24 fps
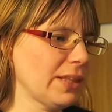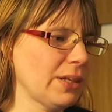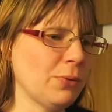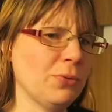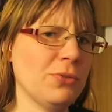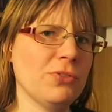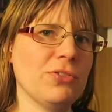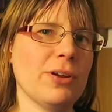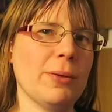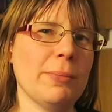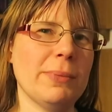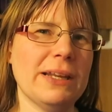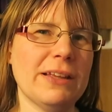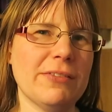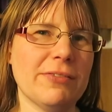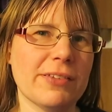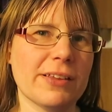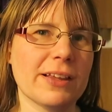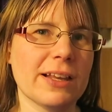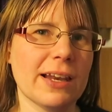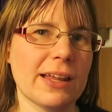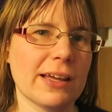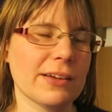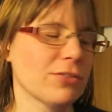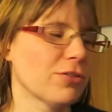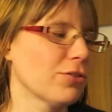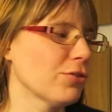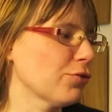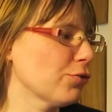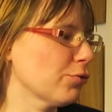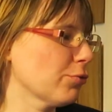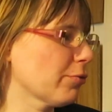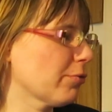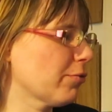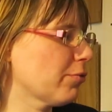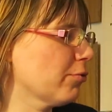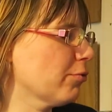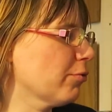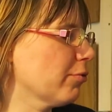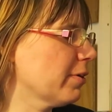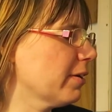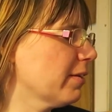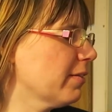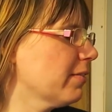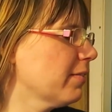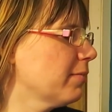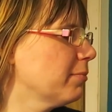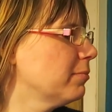which I believe is a collection of short
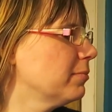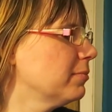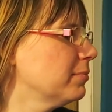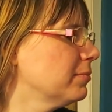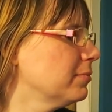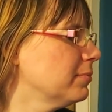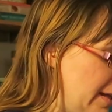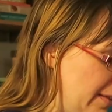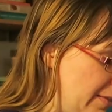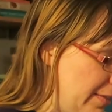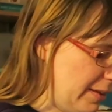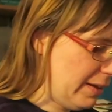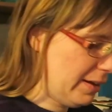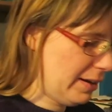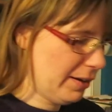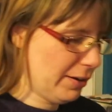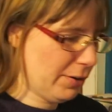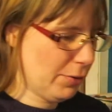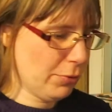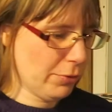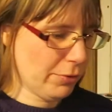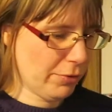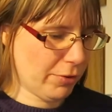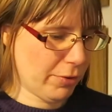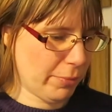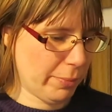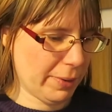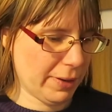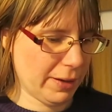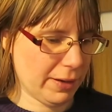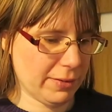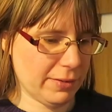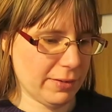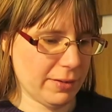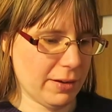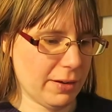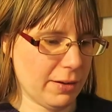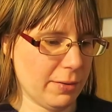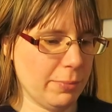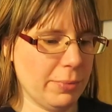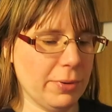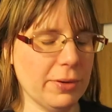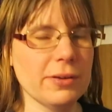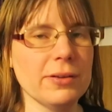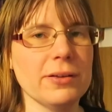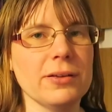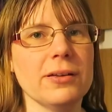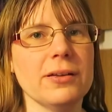stories, and then I also picked up
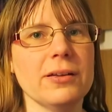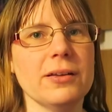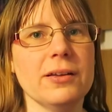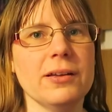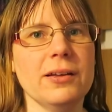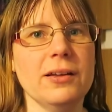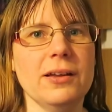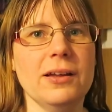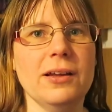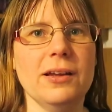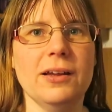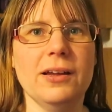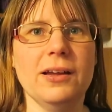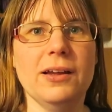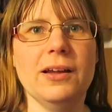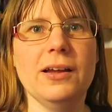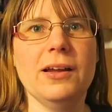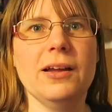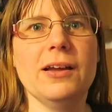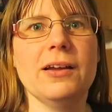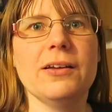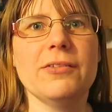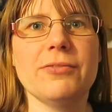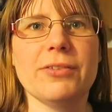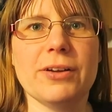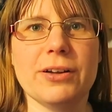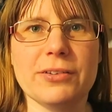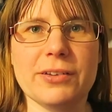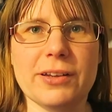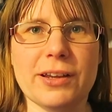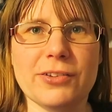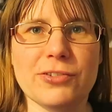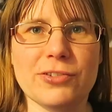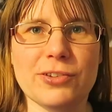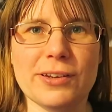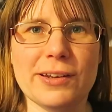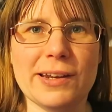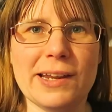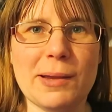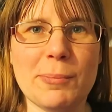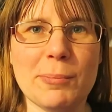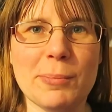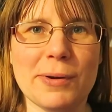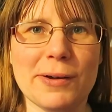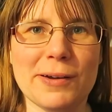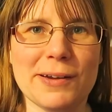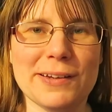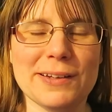Foundation and
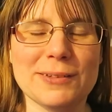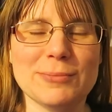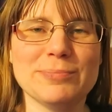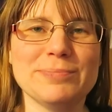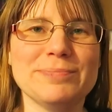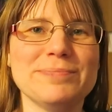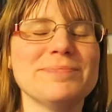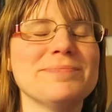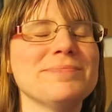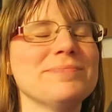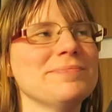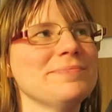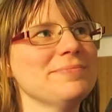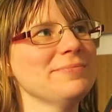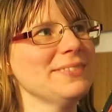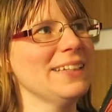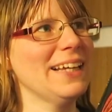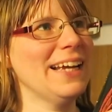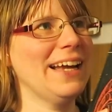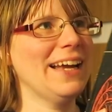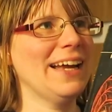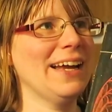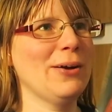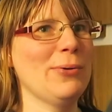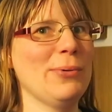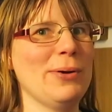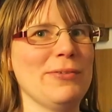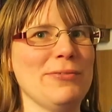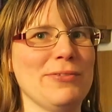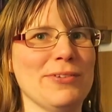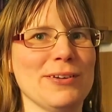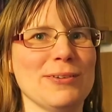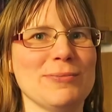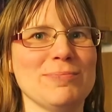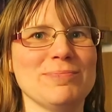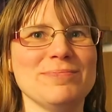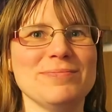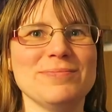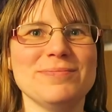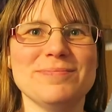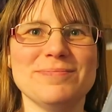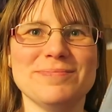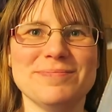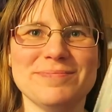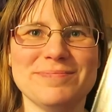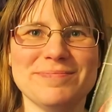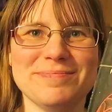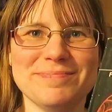Empire. However, I
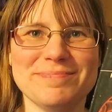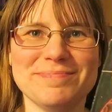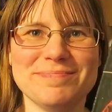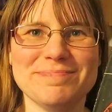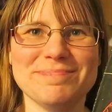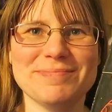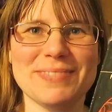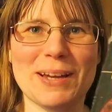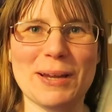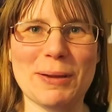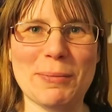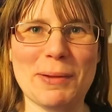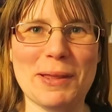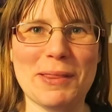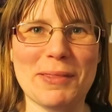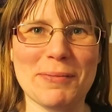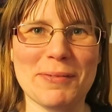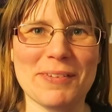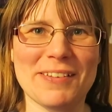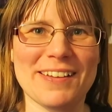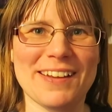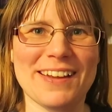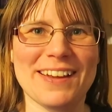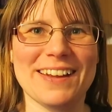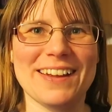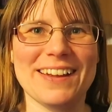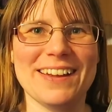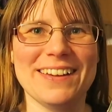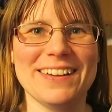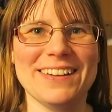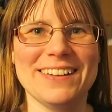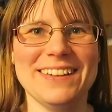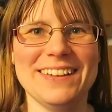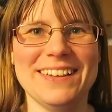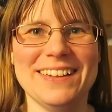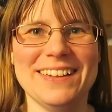made the mistake